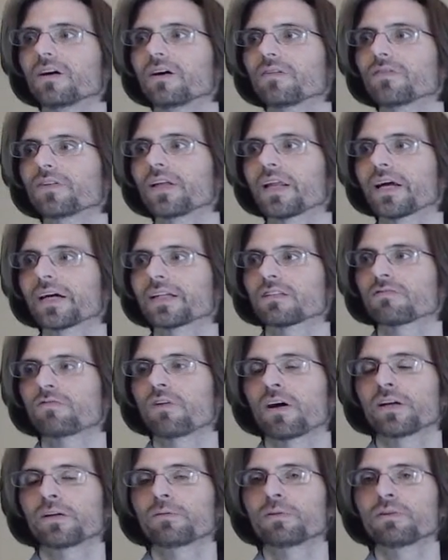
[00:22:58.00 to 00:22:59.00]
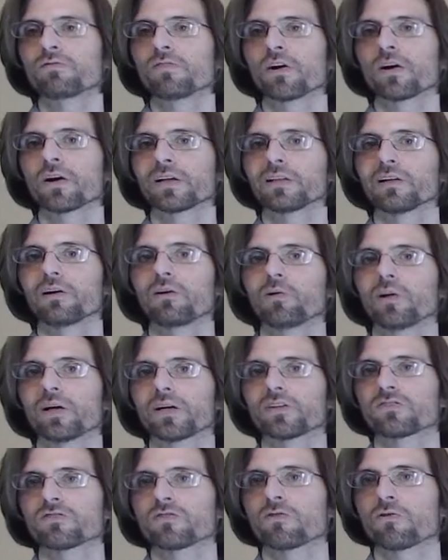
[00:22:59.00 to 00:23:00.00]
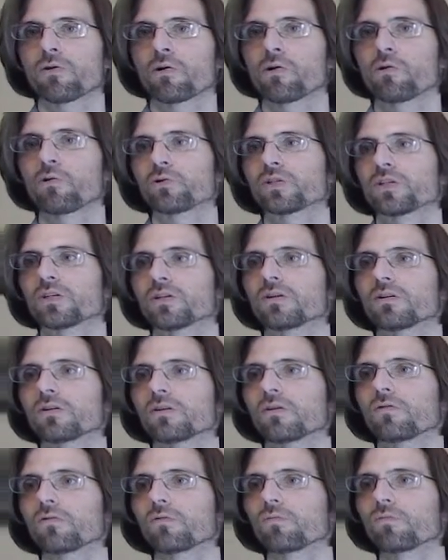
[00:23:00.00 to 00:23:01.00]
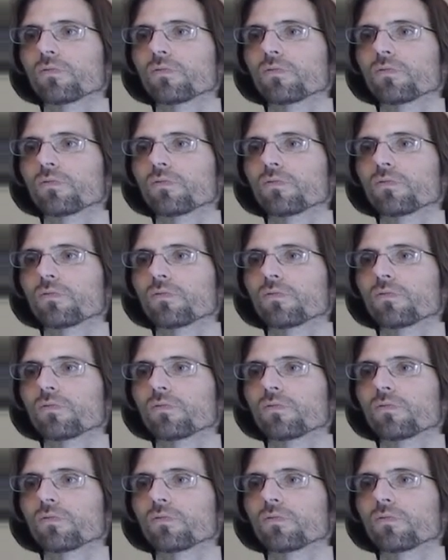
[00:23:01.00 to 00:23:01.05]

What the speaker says: they like this value to be very low, like 0 to